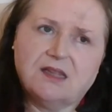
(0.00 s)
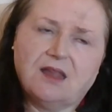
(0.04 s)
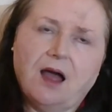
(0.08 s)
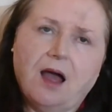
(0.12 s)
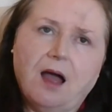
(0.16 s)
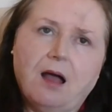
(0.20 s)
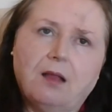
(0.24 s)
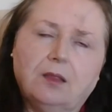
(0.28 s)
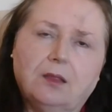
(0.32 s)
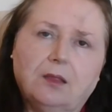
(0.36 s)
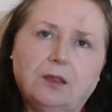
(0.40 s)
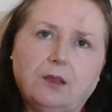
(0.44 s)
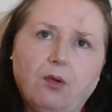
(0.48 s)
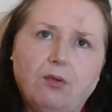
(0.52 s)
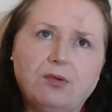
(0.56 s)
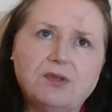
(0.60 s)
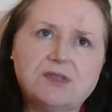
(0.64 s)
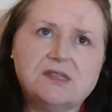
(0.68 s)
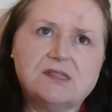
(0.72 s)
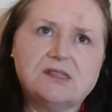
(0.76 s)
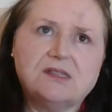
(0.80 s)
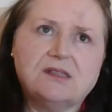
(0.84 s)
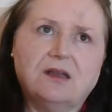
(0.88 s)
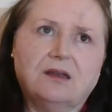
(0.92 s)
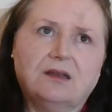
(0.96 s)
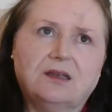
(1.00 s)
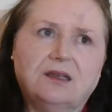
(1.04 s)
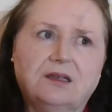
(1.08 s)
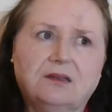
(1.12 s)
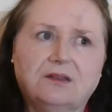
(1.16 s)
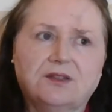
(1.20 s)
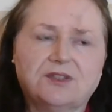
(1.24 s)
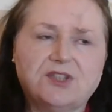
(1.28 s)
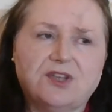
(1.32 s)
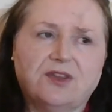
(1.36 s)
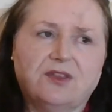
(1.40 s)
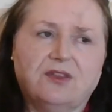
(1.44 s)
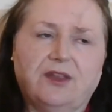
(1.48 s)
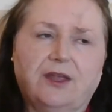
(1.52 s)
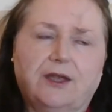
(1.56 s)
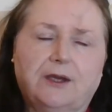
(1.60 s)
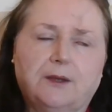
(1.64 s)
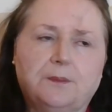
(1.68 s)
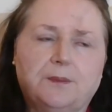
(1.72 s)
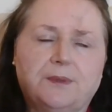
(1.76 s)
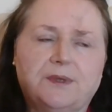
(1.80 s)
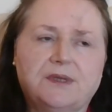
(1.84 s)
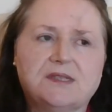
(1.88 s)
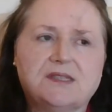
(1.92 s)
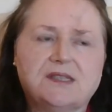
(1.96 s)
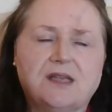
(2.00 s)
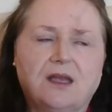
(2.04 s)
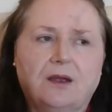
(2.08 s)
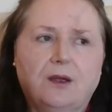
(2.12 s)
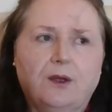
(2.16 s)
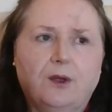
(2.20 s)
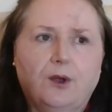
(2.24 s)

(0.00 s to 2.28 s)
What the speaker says: that lots of healers and therapists